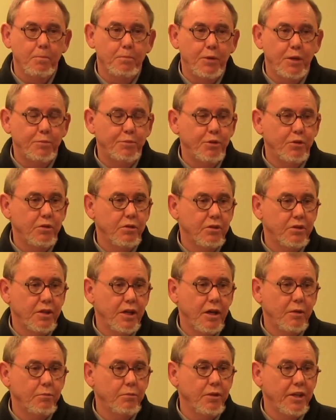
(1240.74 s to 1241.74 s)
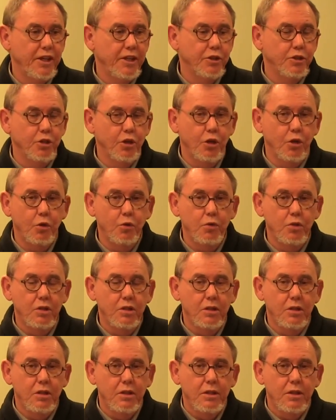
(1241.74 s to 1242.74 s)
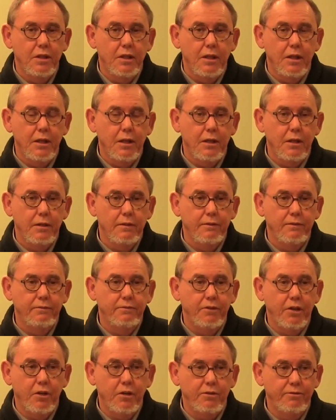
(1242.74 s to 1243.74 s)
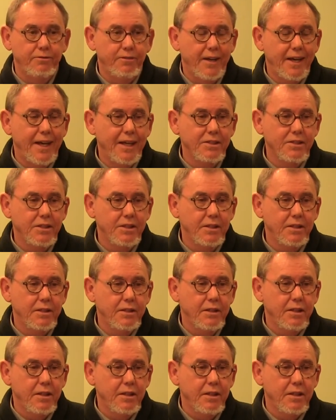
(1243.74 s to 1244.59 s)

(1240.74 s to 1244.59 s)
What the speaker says: People come and go very fast.